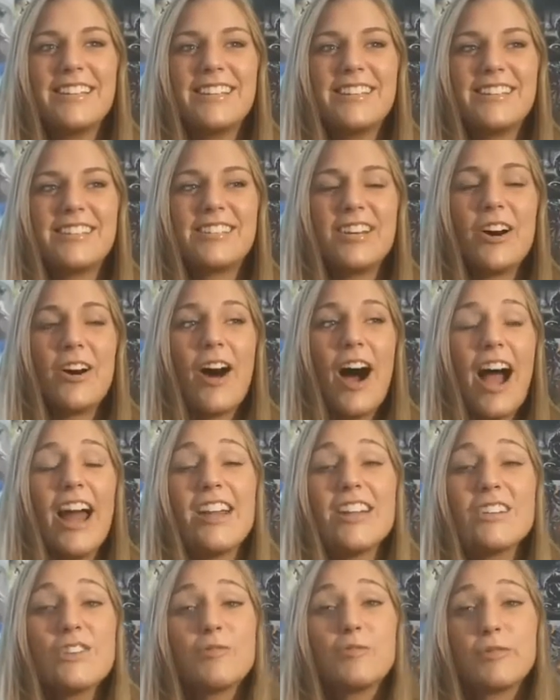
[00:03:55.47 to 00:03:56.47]
so I
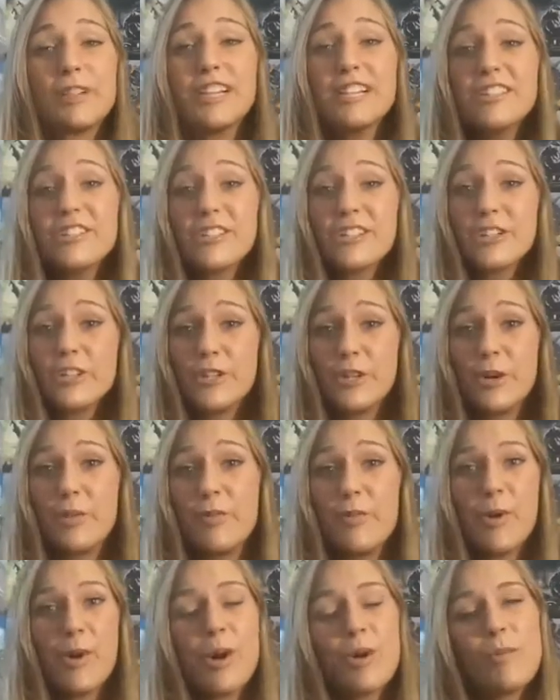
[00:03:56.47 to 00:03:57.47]
just researched it
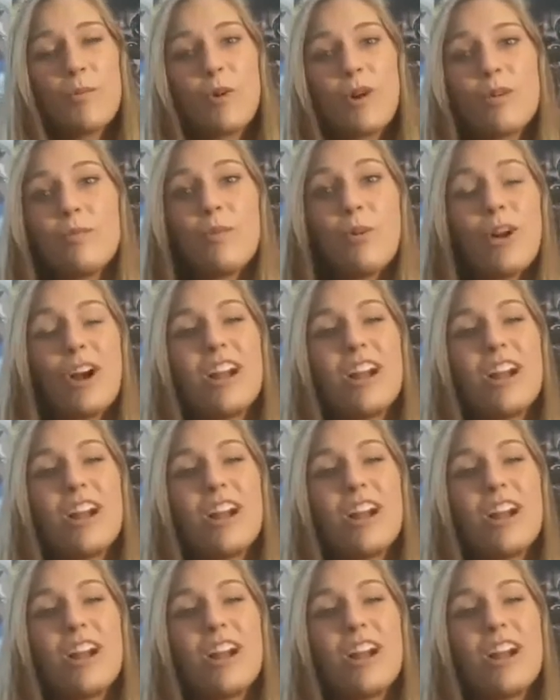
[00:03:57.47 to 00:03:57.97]
more and more and more.